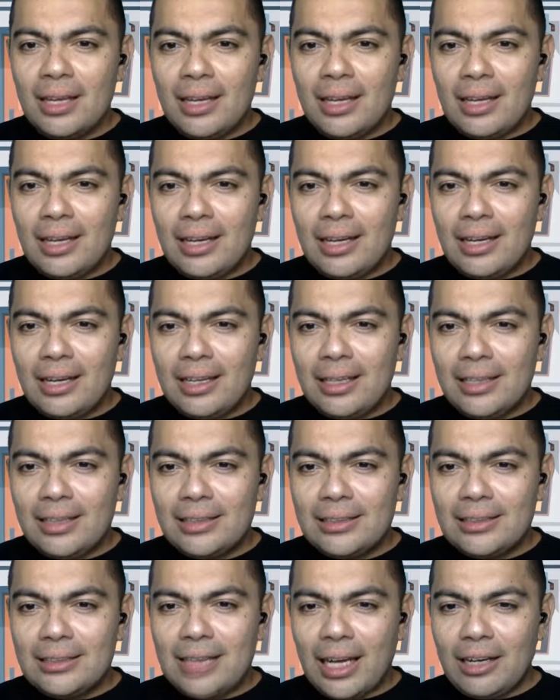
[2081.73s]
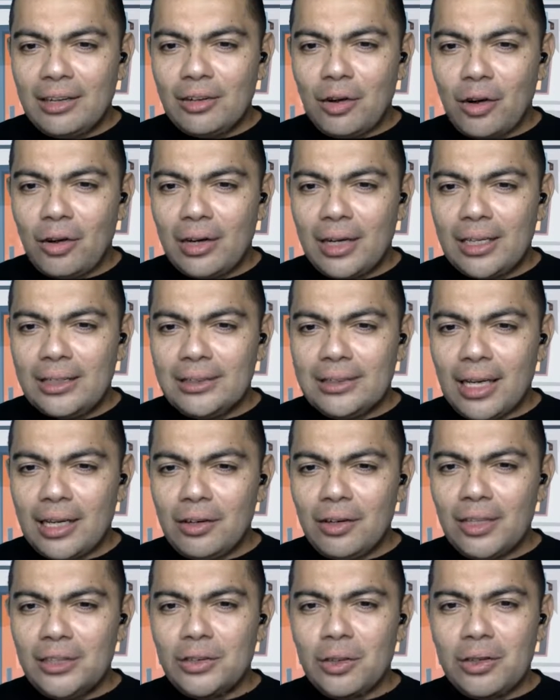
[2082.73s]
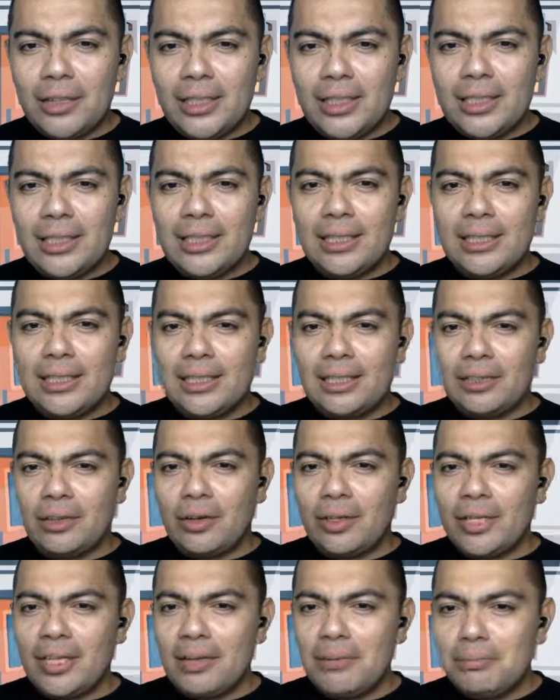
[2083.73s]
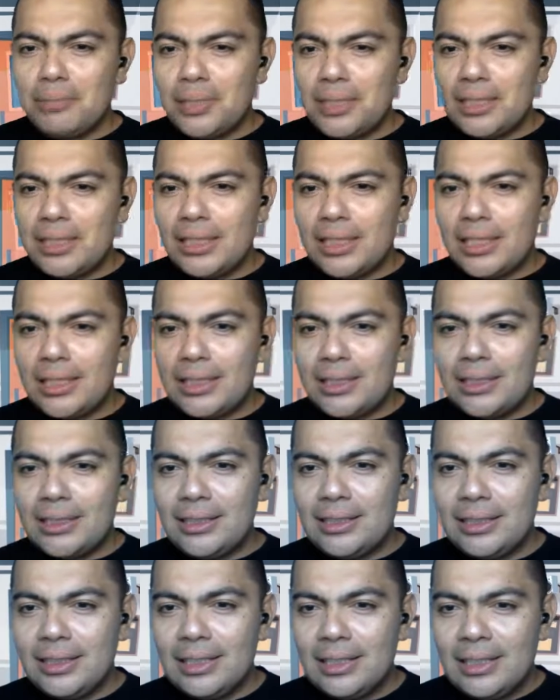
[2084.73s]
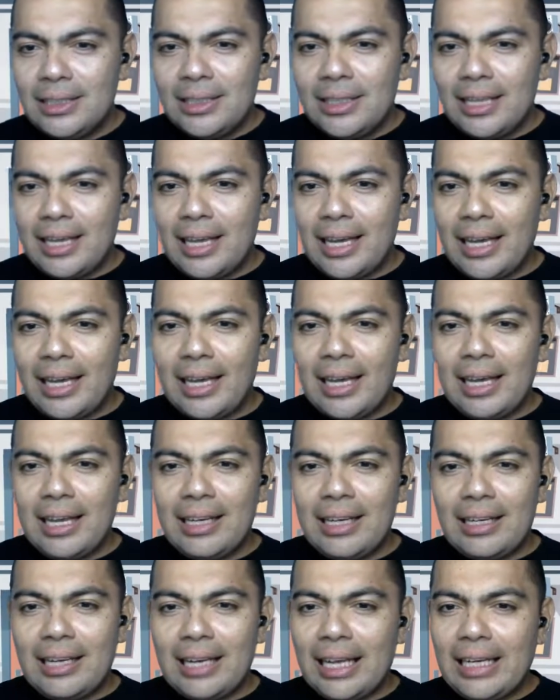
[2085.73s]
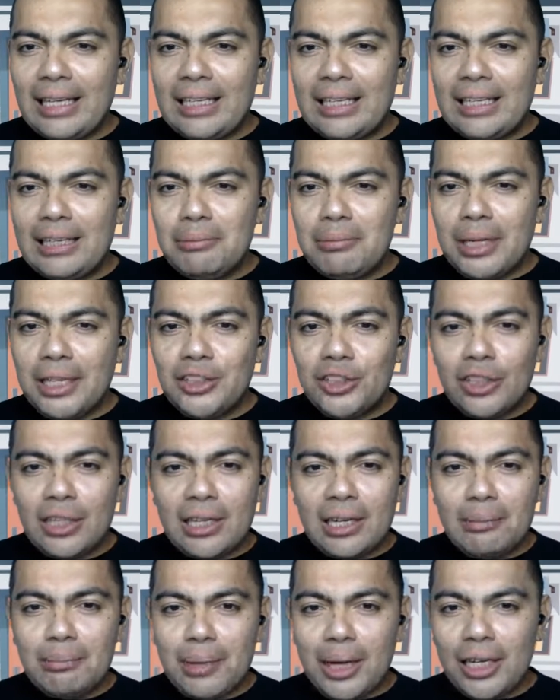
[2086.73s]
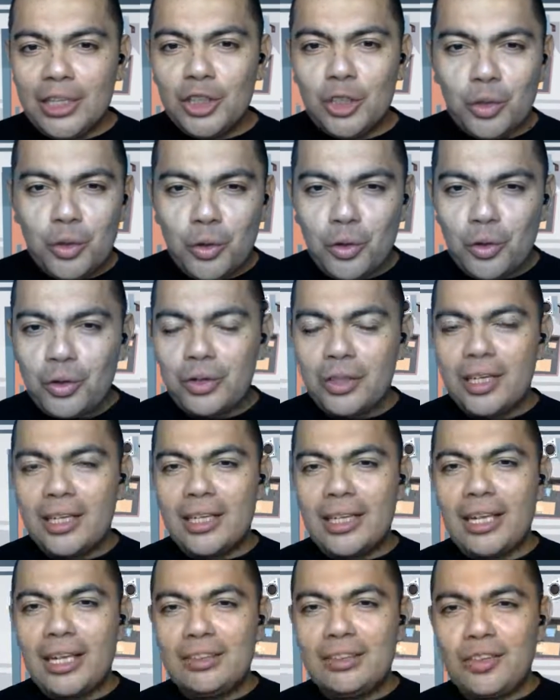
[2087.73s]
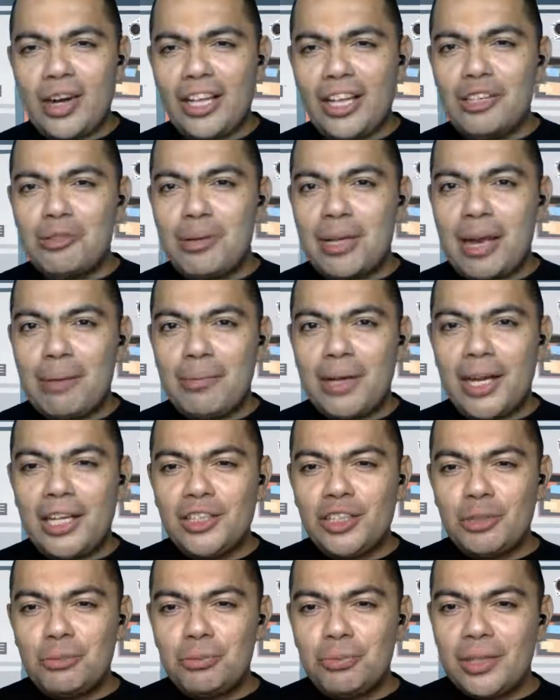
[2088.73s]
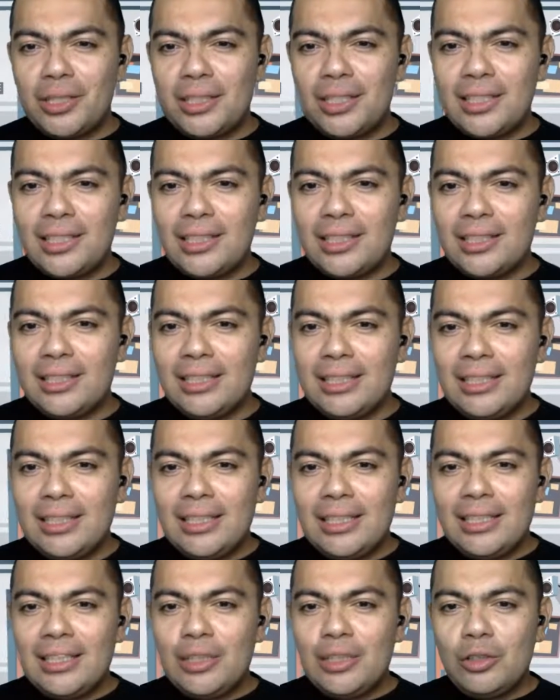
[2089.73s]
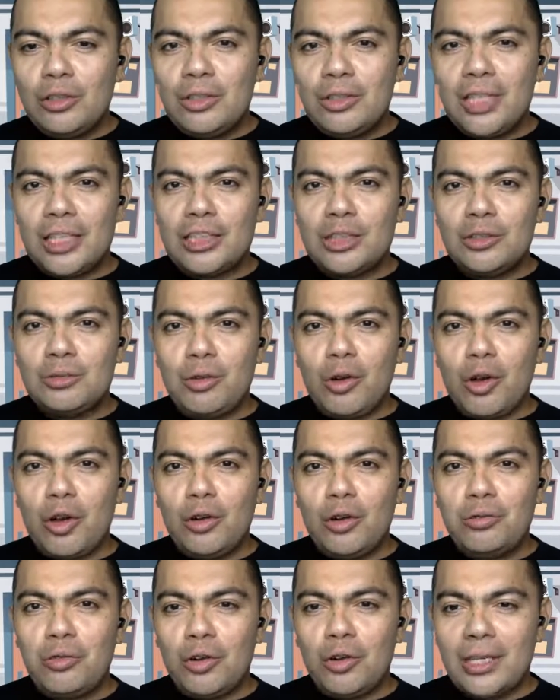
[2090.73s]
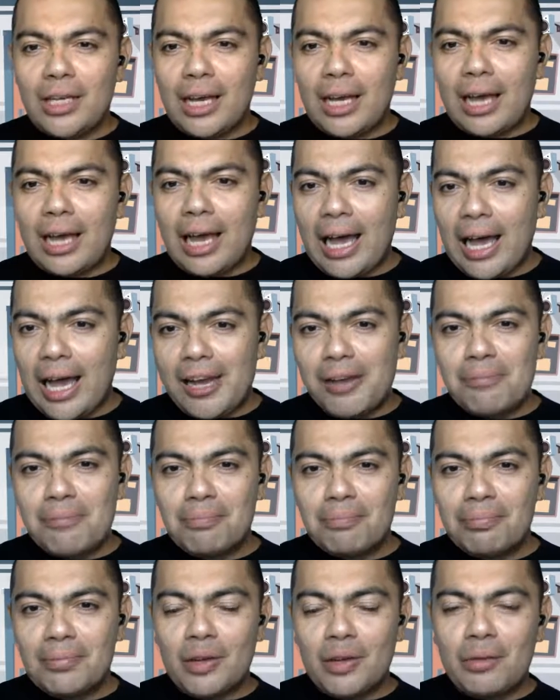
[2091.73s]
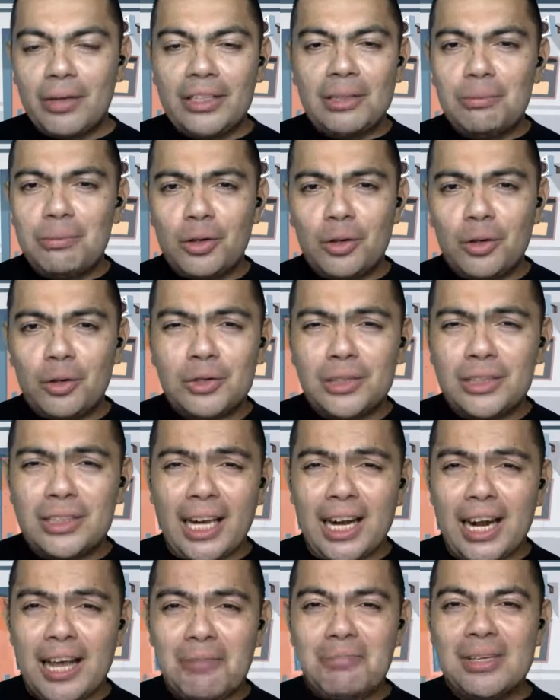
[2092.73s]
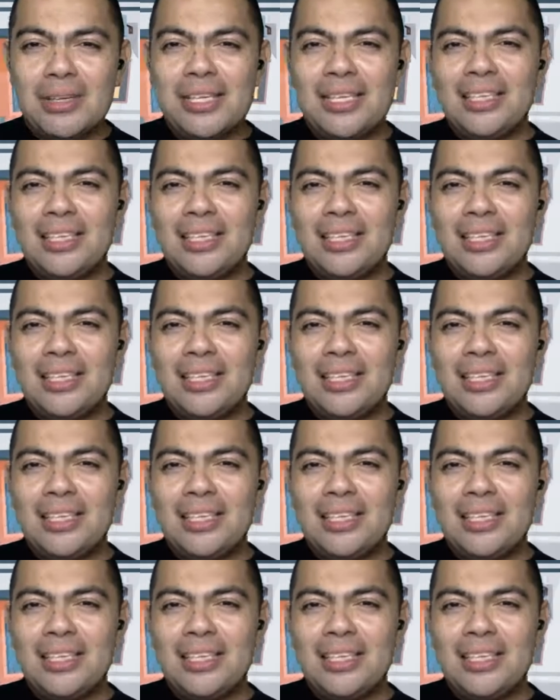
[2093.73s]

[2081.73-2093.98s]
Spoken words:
Suncrox. Suncrox is already a business, and he mentioned about youth can try to become an entrepreneur. Don't just fall for the hype of or startup.